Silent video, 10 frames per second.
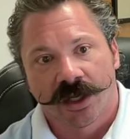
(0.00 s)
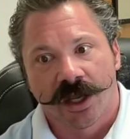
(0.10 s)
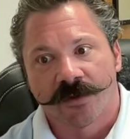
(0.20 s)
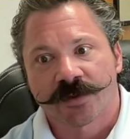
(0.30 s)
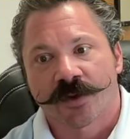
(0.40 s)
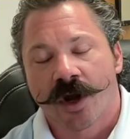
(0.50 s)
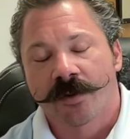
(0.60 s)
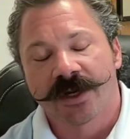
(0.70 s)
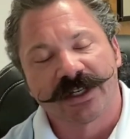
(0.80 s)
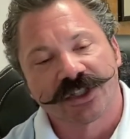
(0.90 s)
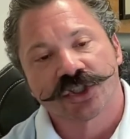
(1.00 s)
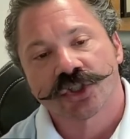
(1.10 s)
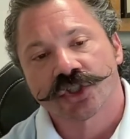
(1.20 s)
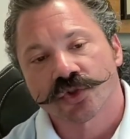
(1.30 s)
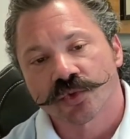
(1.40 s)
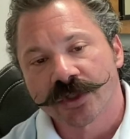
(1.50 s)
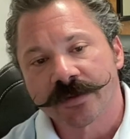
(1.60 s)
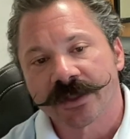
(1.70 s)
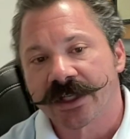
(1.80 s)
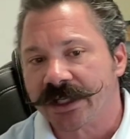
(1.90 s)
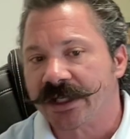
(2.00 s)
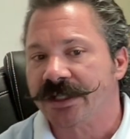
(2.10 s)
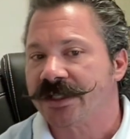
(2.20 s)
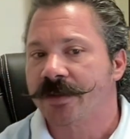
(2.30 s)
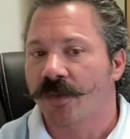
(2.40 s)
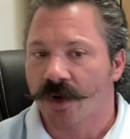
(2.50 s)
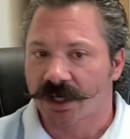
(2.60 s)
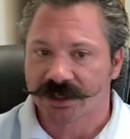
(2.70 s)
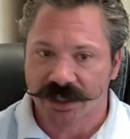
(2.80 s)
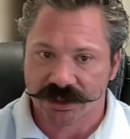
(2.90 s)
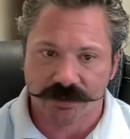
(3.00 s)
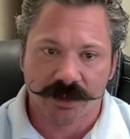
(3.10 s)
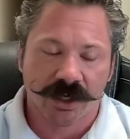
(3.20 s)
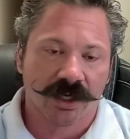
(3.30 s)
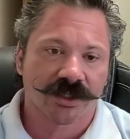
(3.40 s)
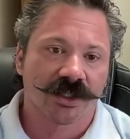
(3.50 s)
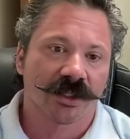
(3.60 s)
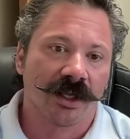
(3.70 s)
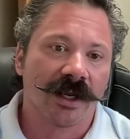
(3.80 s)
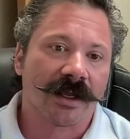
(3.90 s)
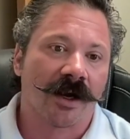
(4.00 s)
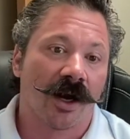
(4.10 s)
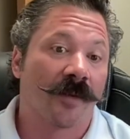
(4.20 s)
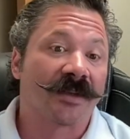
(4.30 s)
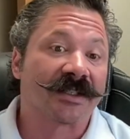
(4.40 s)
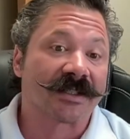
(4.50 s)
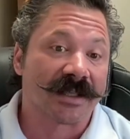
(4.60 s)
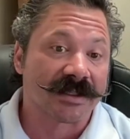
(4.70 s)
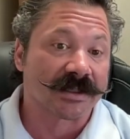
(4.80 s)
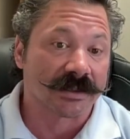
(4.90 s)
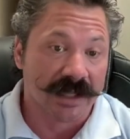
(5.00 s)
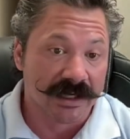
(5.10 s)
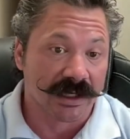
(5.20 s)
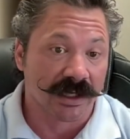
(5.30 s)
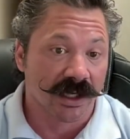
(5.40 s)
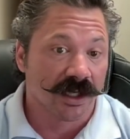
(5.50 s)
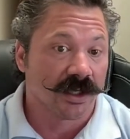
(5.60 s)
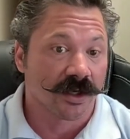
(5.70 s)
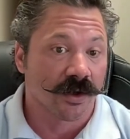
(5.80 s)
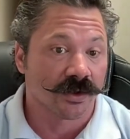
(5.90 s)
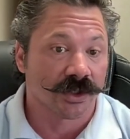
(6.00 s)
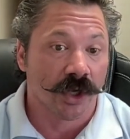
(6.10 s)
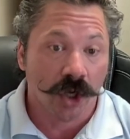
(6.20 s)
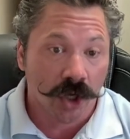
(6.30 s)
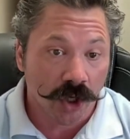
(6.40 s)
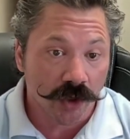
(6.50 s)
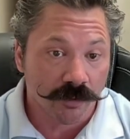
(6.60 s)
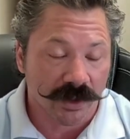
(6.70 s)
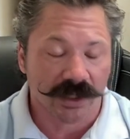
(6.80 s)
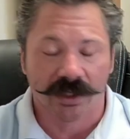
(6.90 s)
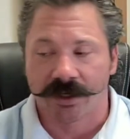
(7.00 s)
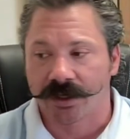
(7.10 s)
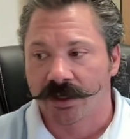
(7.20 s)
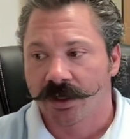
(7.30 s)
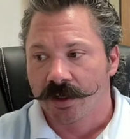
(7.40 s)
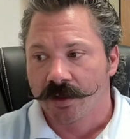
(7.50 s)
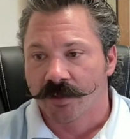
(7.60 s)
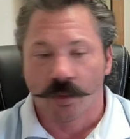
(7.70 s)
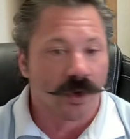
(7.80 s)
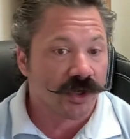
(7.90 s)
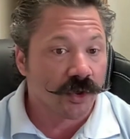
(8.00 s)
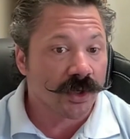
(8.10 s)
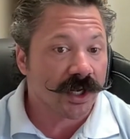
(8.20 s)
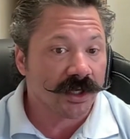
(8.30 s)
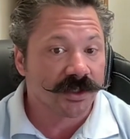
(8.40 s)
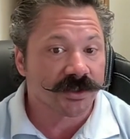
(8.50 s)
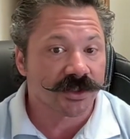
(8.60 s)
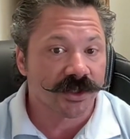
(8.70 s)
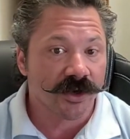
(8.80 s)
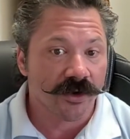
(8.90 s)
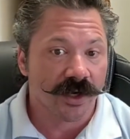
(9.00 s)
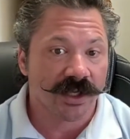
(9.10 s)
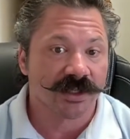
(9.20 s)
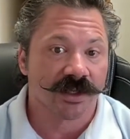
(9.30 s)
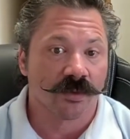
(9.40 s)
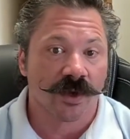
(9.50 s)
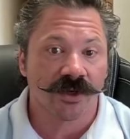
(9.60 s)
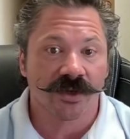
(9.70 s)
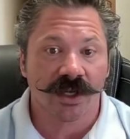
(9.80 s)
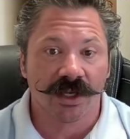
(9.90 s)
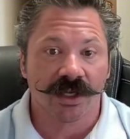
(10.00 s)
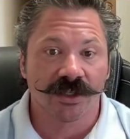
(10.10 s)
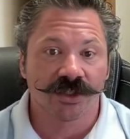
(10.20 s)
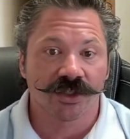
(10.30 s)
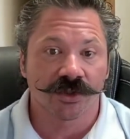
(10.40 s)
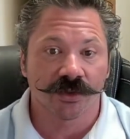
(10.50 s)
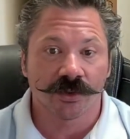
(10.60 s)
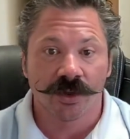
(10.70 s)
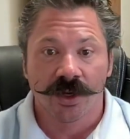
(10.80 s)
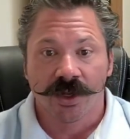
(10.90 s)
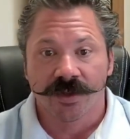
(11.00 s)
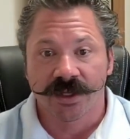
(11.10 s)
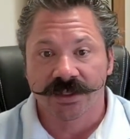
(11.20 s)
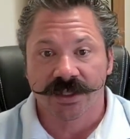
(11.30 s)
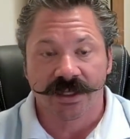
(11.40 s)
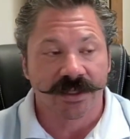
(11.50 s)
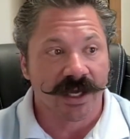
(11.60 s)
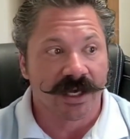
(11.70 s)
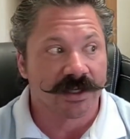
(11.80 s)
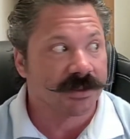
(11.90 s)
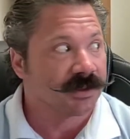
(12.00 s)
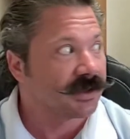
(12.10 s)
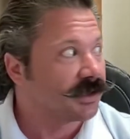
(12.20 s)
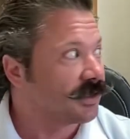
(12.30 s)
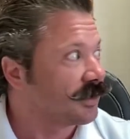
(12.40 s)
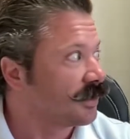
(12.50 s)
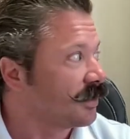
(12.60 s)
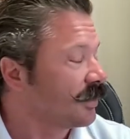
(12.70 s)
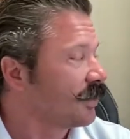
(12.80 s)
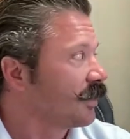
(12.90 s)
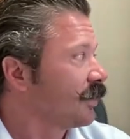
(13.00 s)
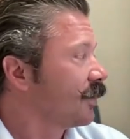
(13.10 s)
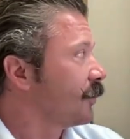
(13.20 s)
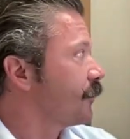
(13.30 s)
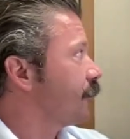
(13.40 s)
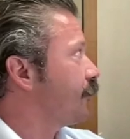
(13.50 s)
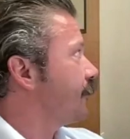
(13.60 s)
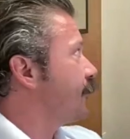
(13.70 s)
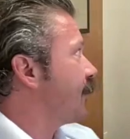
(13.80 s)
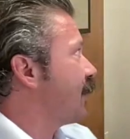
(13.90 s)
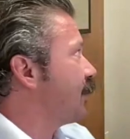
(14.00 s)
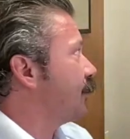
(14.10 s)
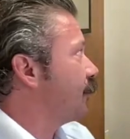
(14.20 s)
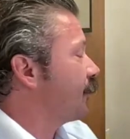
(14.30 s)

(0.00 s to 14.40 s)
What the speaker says: it was probably an extremely easy process because it's a lot of common sense lending that goes into hard money lending. When you get into securities and when you get into things like that, sorry, thank you.